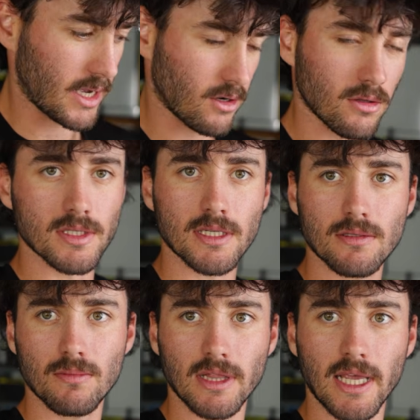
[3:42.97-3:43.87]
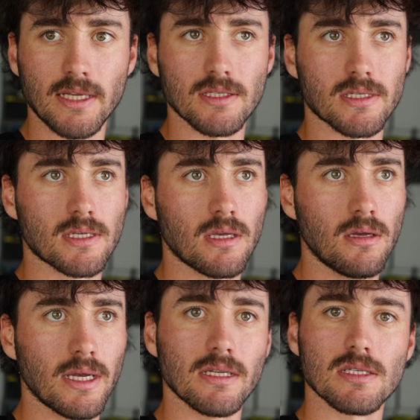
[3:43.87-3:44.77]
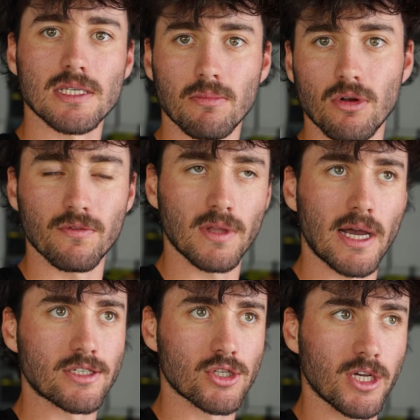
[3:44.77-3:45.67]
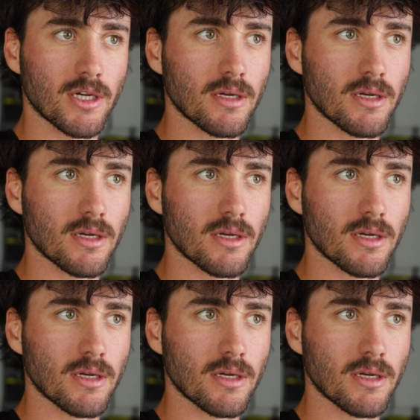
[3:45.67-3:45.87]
I got this lens in December of last year,